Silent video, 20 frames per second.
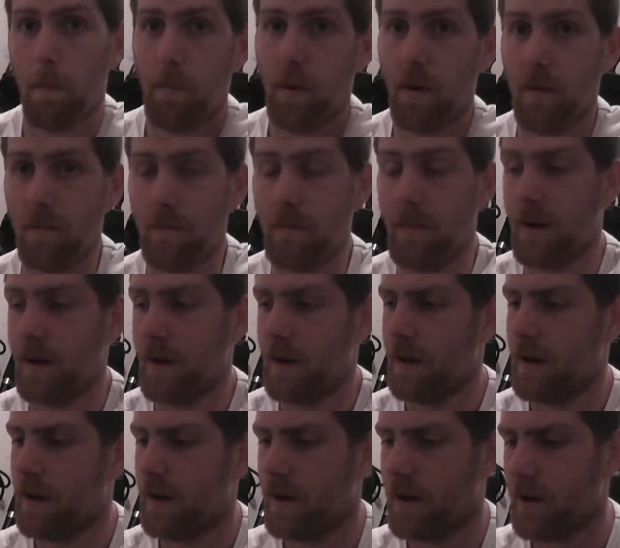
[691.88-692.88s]
Boom,
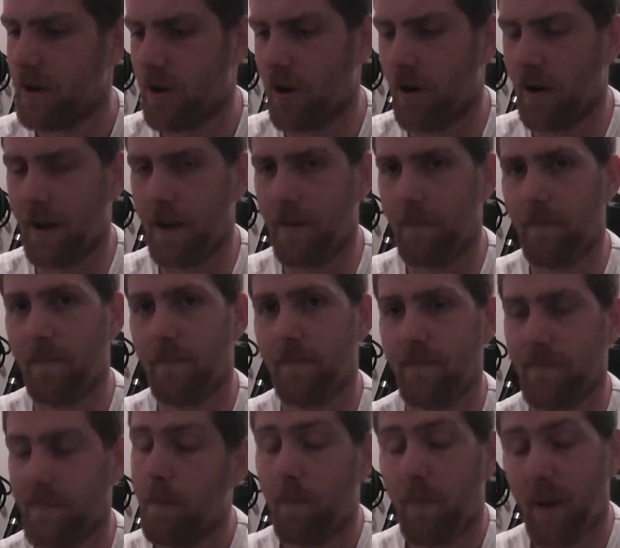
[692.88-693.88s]
got it.
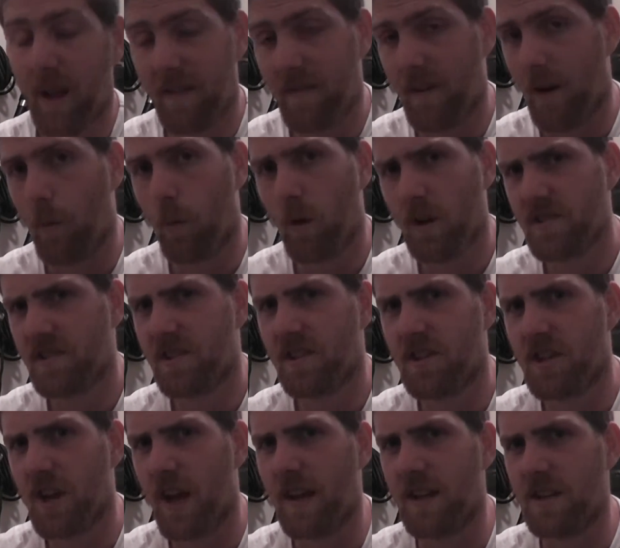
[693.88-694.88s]
But if I was to
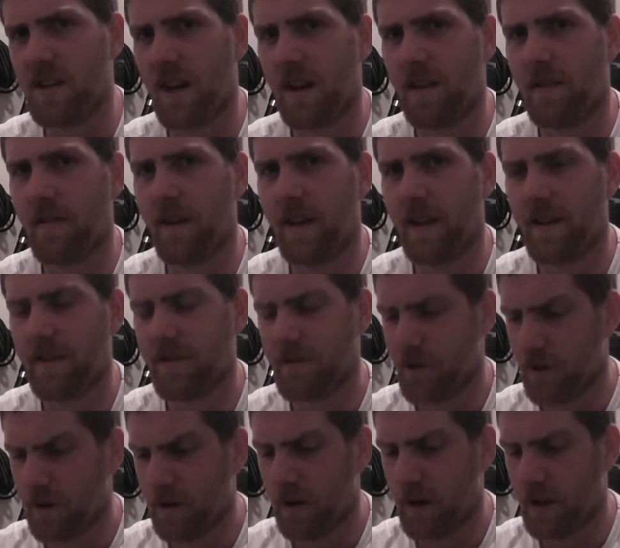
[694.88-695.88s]
change anything,
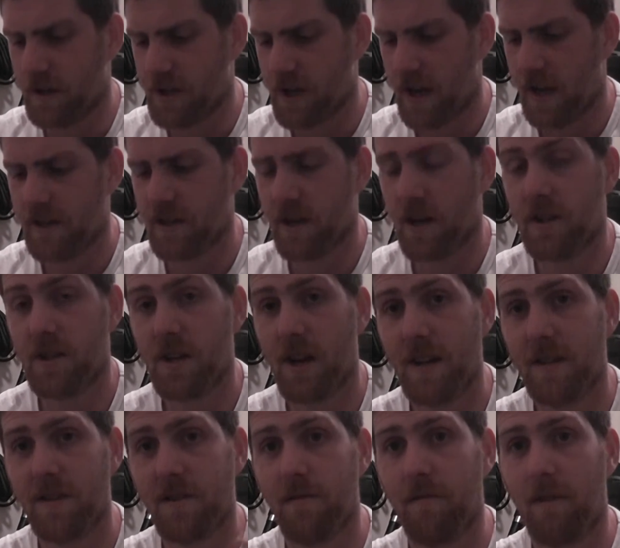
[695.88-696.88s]
do you know what I'd change? I'd
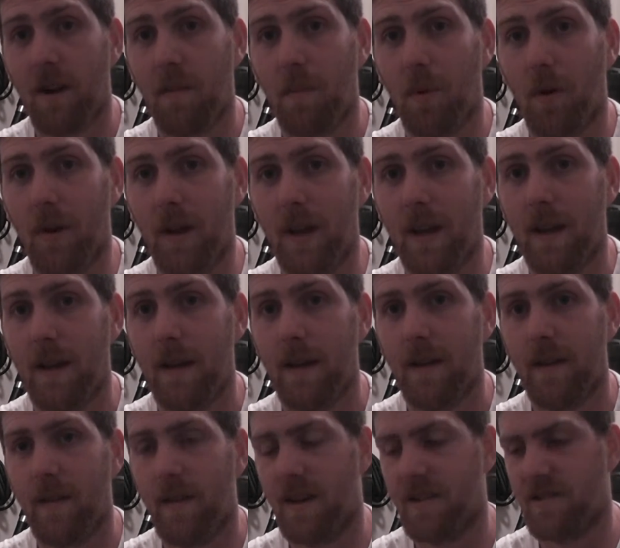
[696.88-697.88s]
change the rig body.
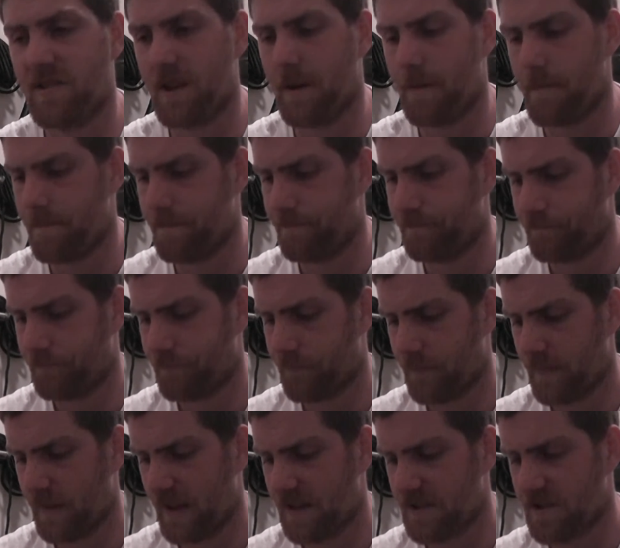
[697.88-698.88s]
There's some
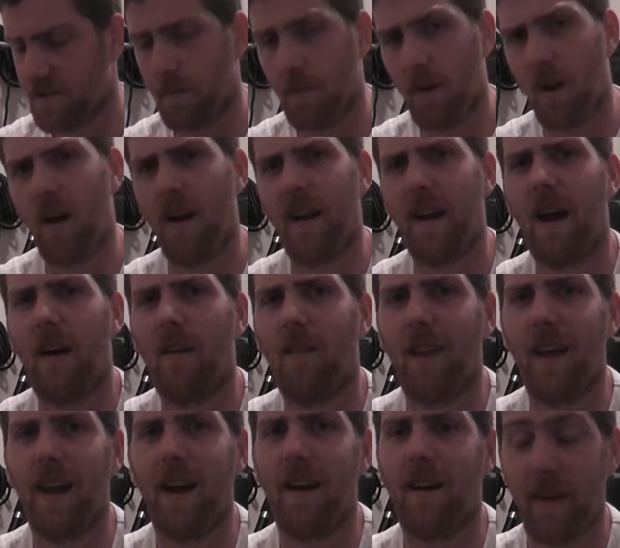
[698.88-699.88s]
line out
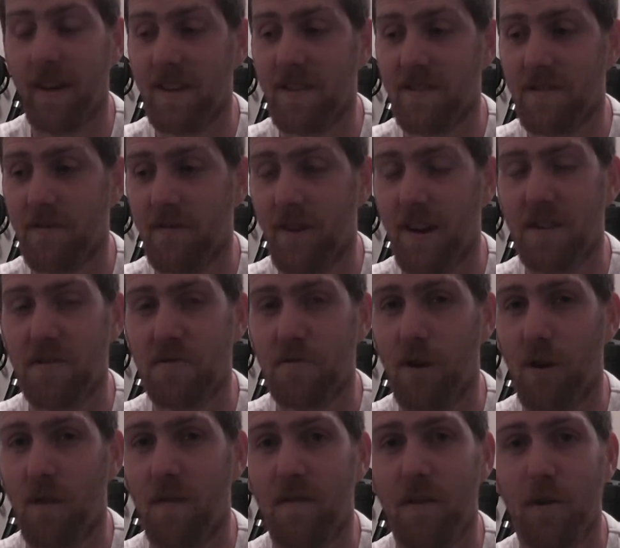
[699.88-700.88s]
there, but it's a very
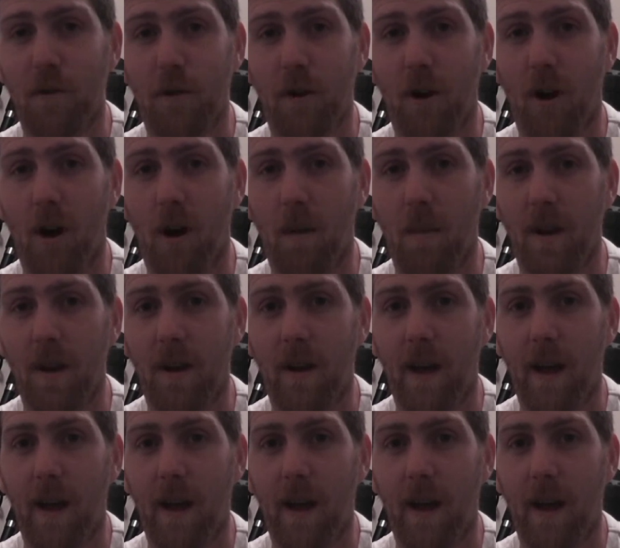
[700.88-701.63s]
strong fluorocarbon.